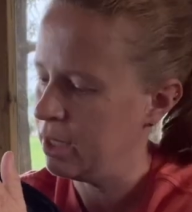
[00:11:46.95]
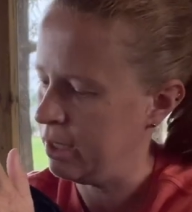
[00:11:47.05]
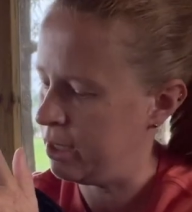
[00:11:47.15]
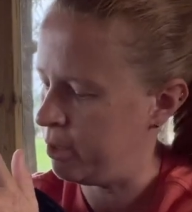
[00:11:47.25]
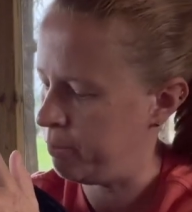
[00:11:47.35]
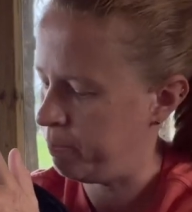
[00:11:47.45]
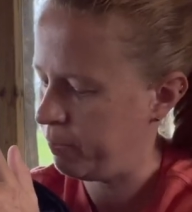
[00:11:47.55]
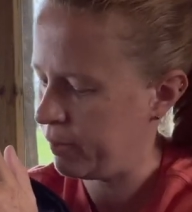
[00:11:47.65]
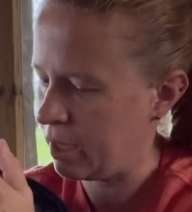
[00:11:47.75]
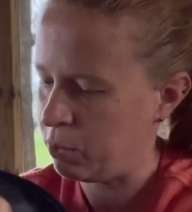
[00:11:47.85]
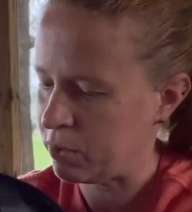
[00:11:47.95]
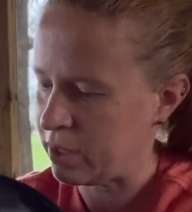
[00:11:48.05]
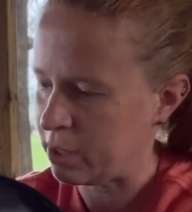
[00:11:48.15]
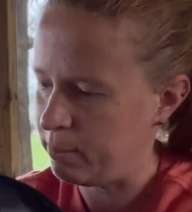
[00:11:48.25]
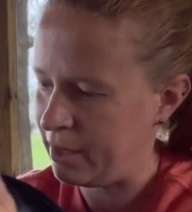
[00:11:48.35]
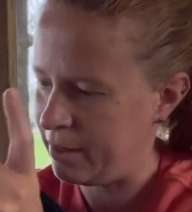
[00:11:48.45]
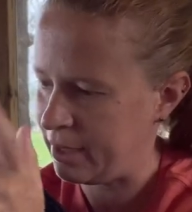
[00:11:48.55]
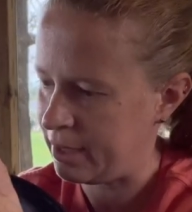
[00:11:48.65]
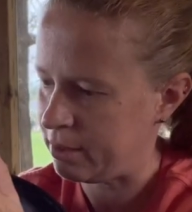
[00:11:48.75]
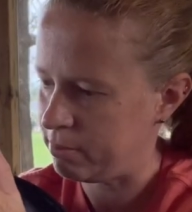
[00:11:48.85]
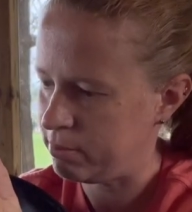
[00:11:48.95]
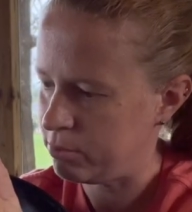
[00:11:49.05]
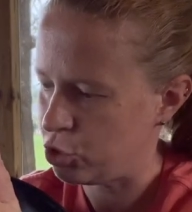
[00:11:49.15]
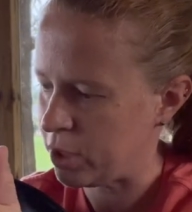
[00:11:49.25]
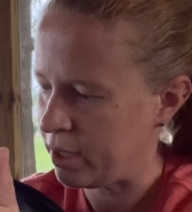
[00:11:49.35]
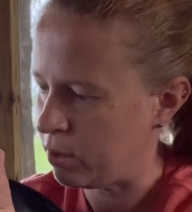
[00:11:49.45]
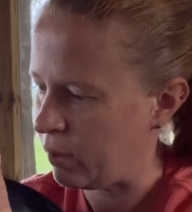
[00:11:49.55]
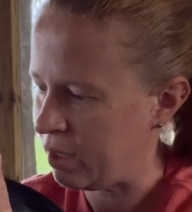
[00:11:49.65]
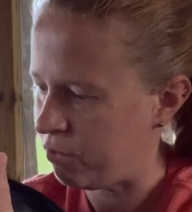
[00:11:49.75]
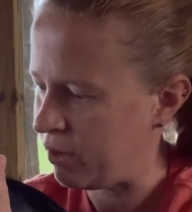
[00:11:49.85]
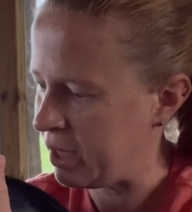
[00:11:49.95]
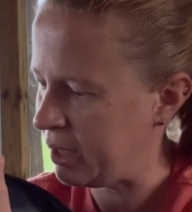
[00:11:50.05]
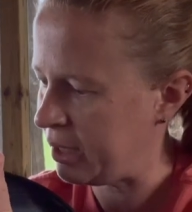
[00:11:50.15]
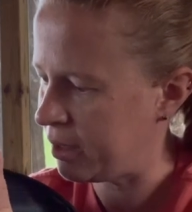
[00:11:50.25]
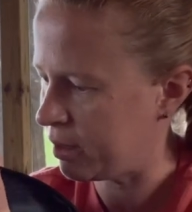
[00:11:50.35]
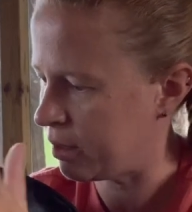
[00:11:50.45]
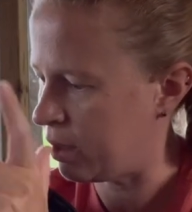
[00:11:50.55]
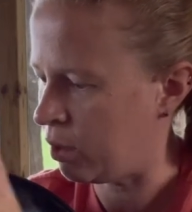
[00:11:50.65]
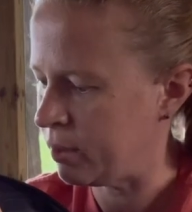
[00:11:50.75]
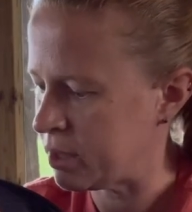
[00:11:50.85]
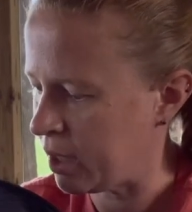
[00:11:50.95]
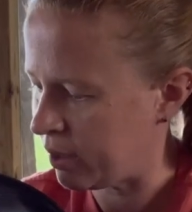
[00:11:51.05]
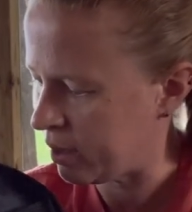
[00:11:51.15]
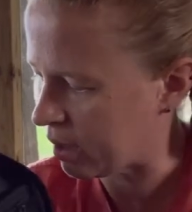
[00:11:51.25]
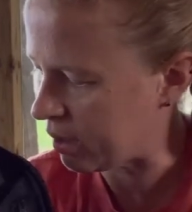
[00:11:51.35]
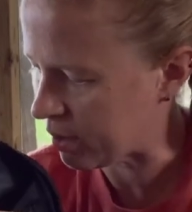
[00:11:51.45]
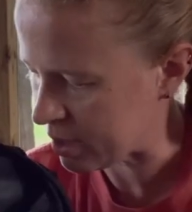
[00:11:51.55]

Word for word: Um, I wouldn't recommend that. Train the way you fight. Always carry the gun the